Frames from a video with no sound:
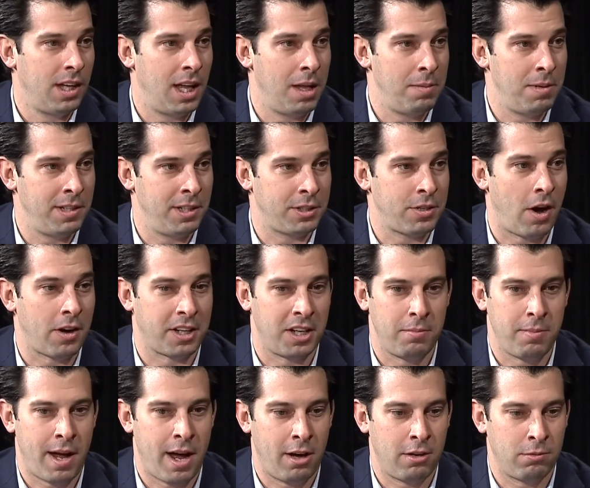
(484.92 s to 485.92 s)
I mean, you're talking
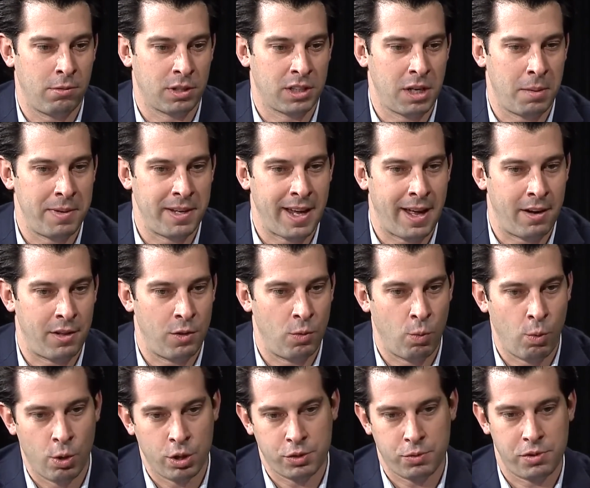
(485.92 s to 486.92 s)
about we're coming out of the
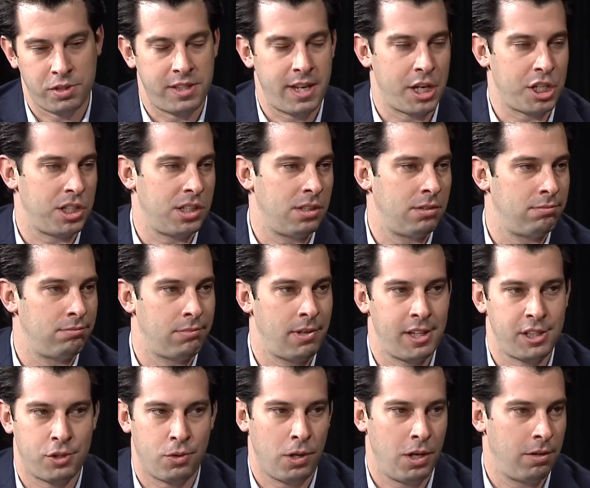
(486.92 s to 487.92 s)
worst recession in the
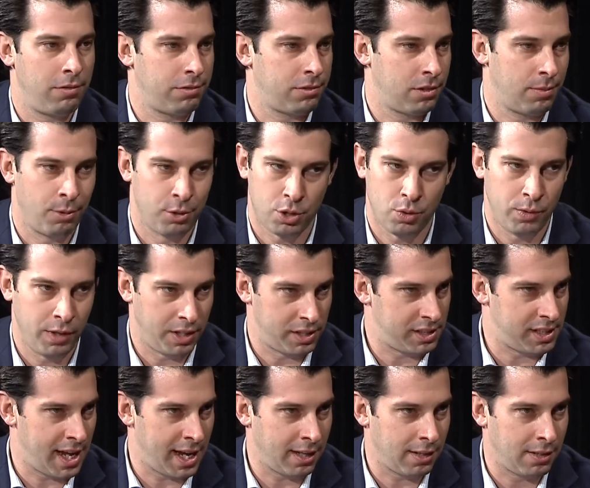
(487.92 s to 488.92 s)
history of commercial real
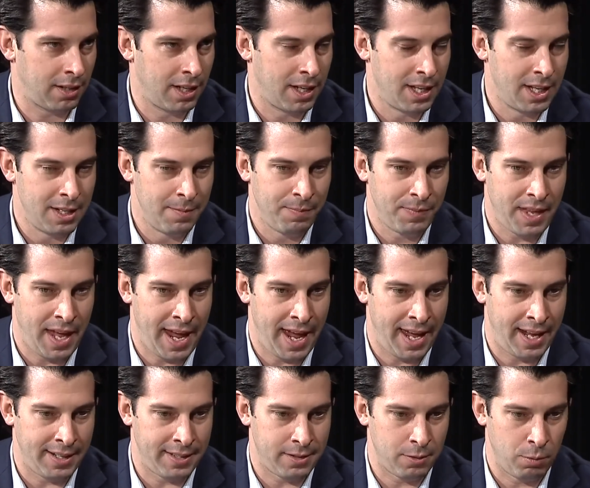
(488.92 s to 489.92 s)
estate.
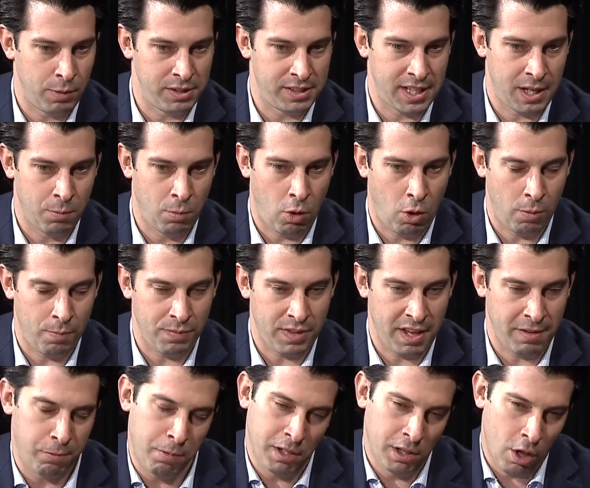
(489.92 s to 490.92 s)
And we said, well,
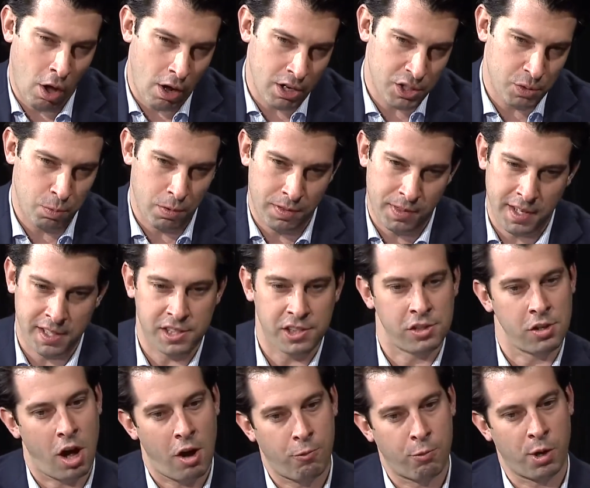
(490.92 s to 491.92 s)
if we launch with this
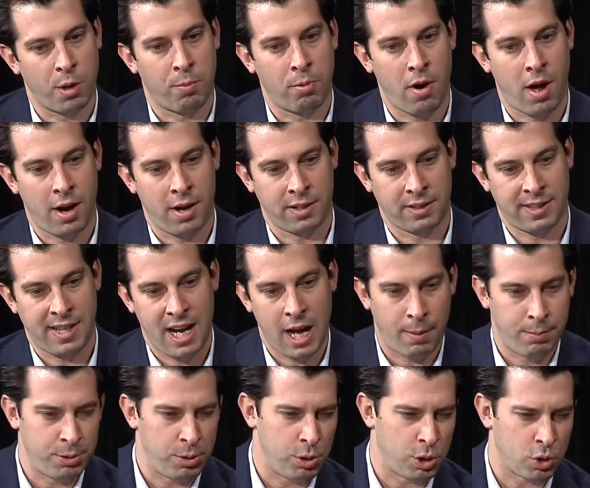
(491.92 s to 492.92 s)
software product that
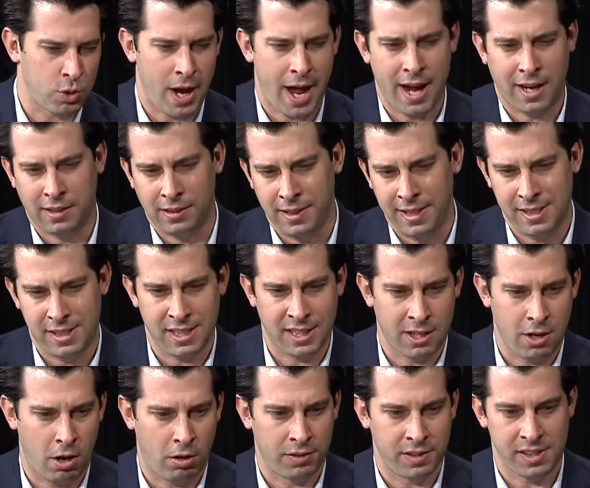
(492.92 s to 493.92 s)
helps you track leasing
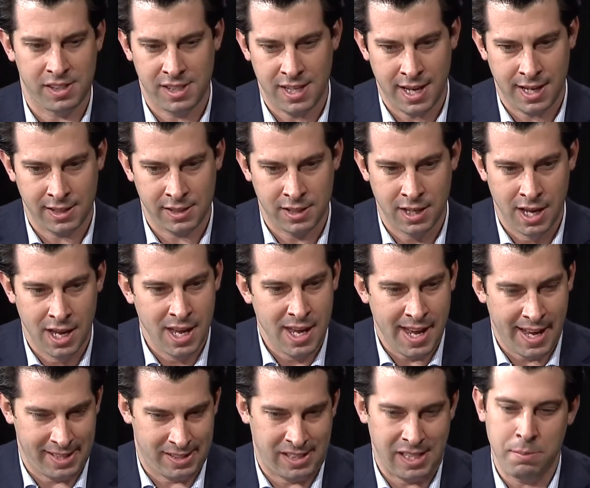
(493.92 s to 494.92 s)
and all these things,
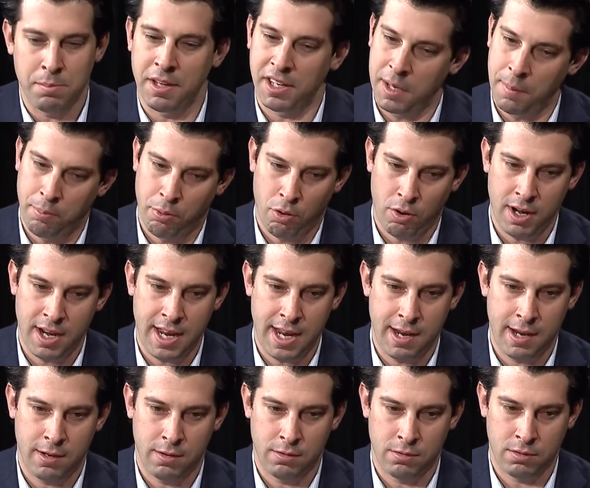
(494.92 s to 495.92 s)
it seemed like a
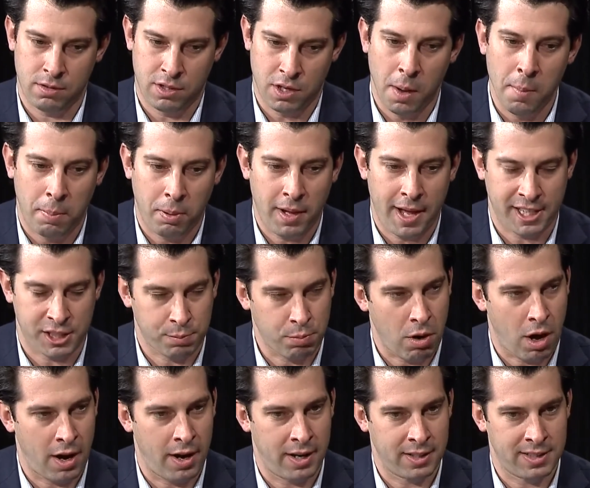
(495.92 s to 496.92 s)
pretty complex
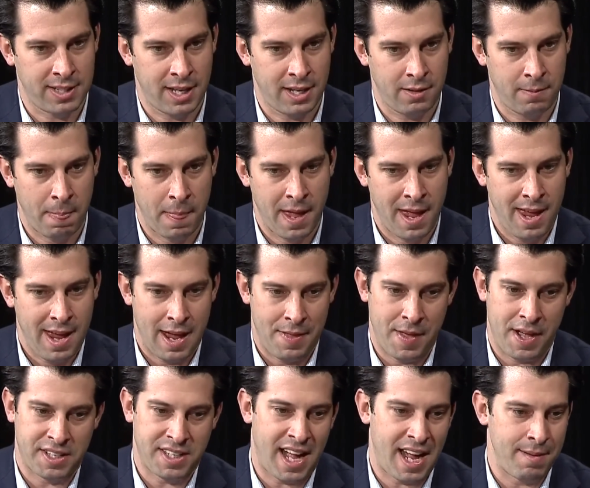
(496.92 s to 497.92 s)
product. And at
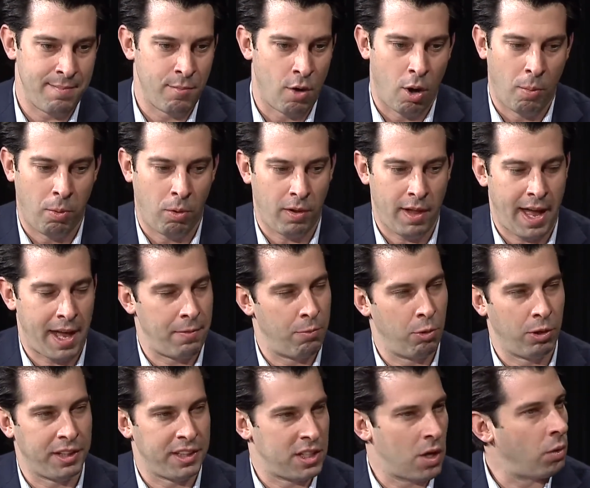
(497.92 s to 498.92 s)
that time, mobile had
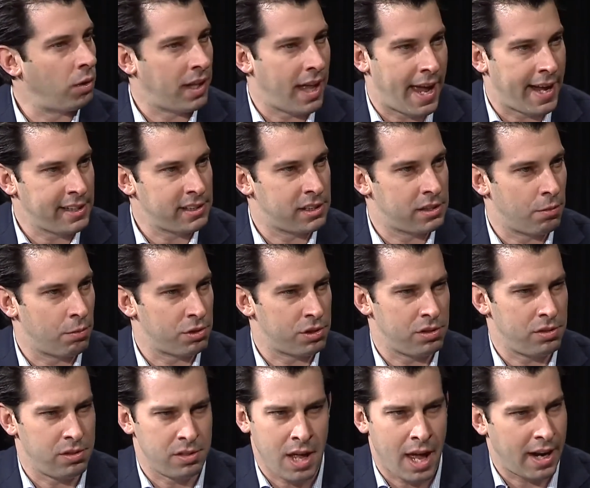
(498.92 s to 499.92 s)
really no legs. There was
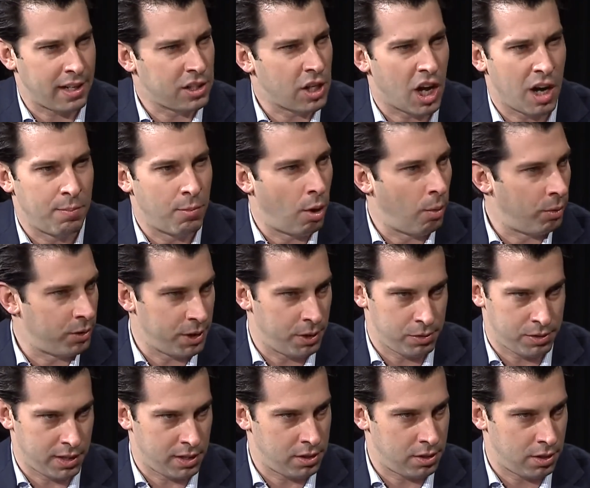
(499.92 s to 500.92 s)
not a ton of mobile
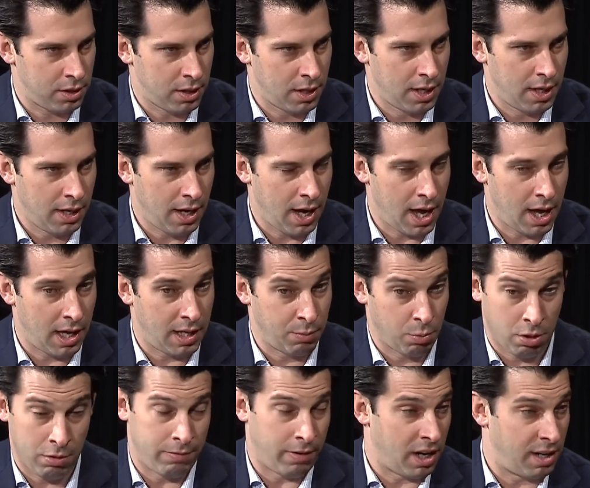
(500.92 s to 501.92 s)
usage, and
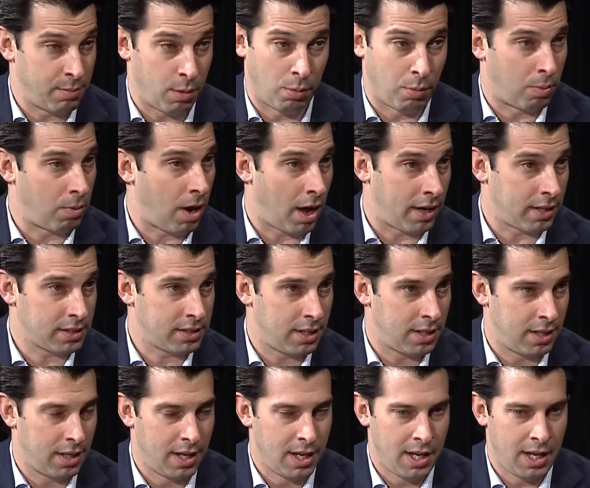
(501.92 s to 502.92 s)
we're a very mobile product.
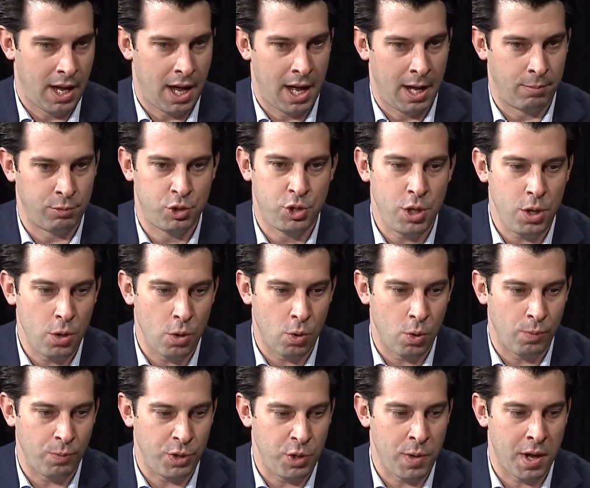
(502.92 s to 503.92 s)

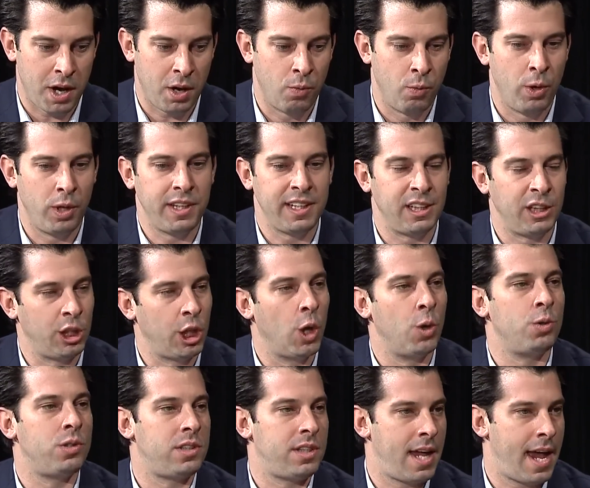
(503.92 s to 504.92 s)
Two, you had a really
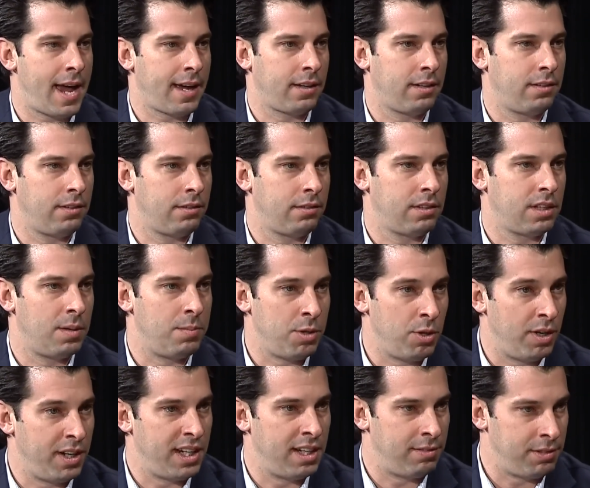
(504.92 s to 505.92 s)
low-tech
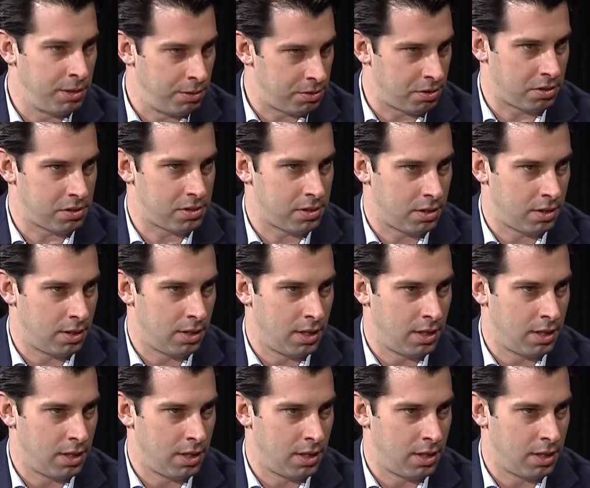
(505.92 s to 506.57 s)
community of users,